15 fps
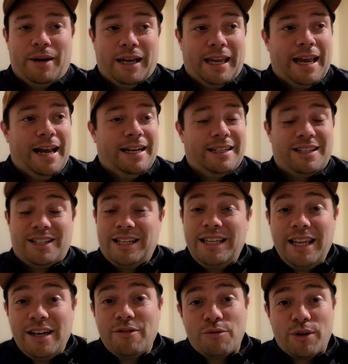again, because he
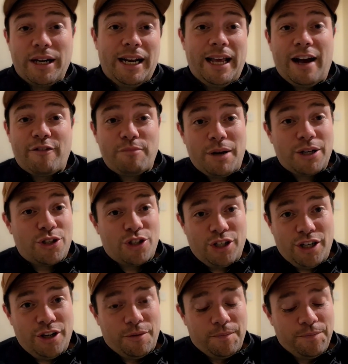didn't really have much to
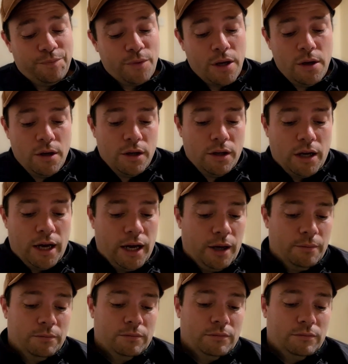do.
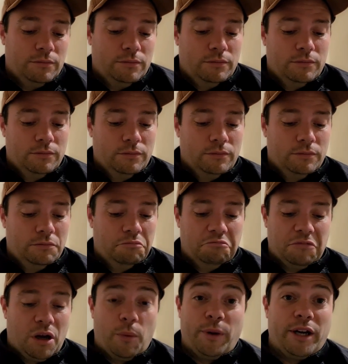And
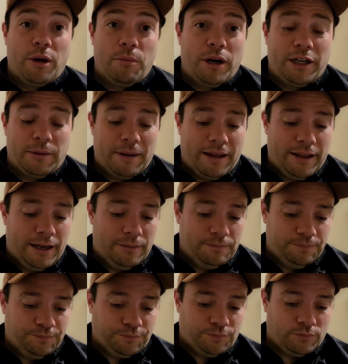we don't mind about that.
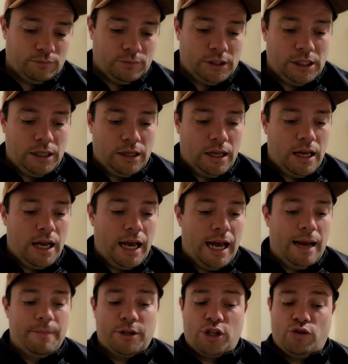
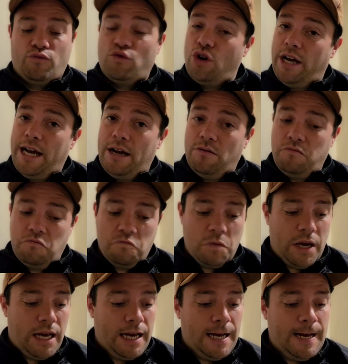Emerson Royal,
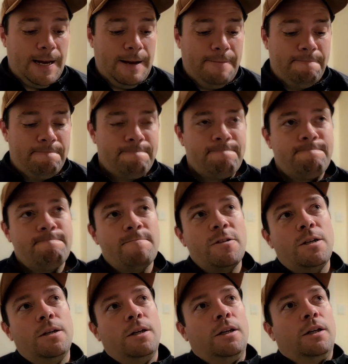I
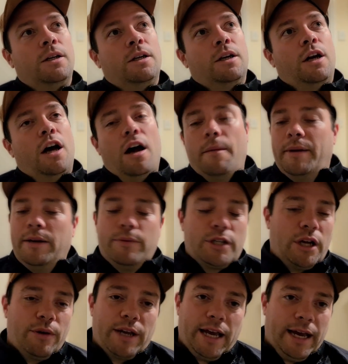mean, he was
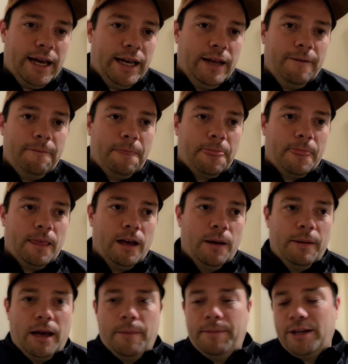okay.
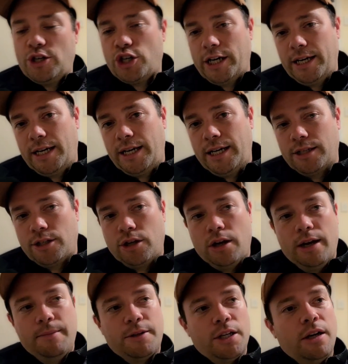A bit shaky at
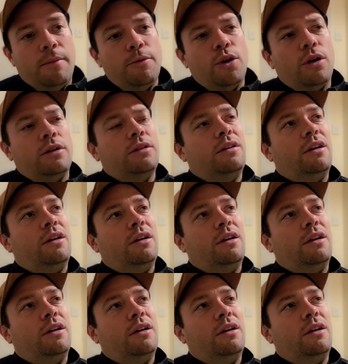times, and I'm not...